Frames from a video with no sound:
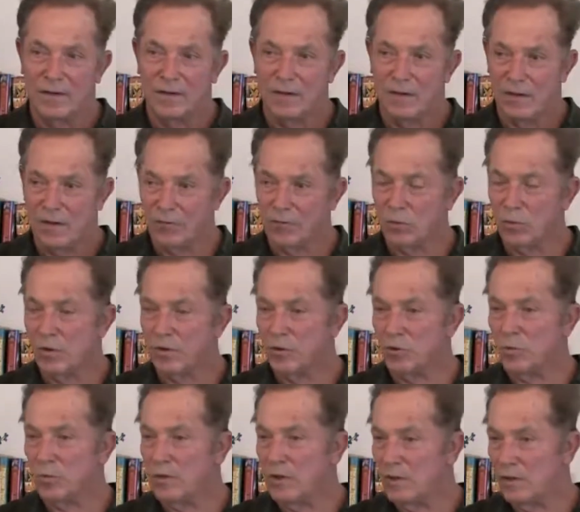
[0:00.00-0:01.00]
then everyone
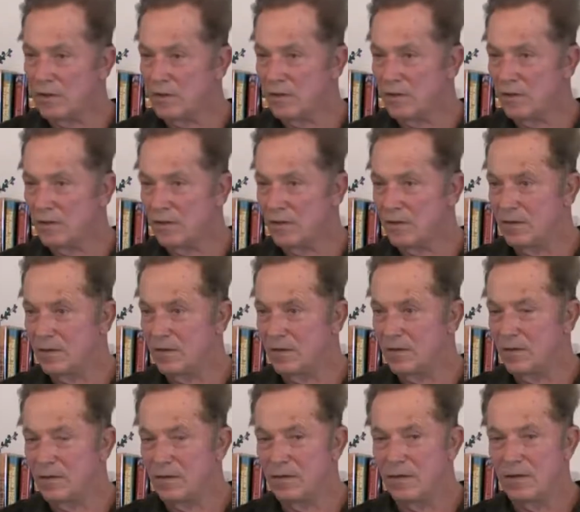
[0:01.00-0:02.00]
you
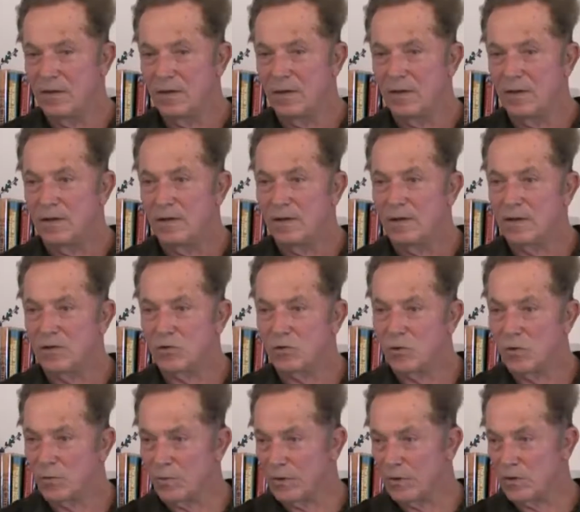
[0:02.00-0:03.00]
meet is
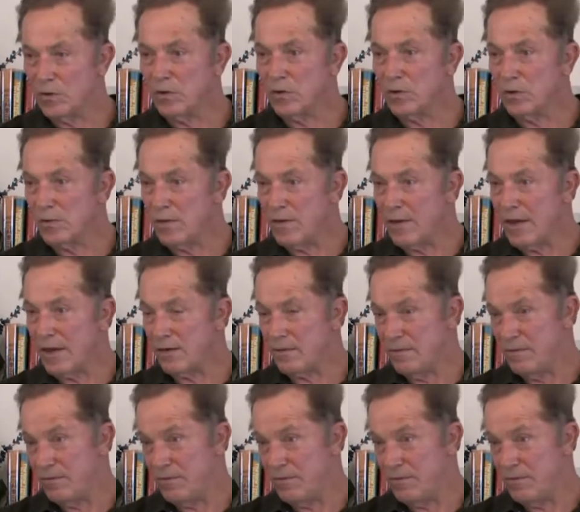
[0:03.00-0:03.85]
going to return that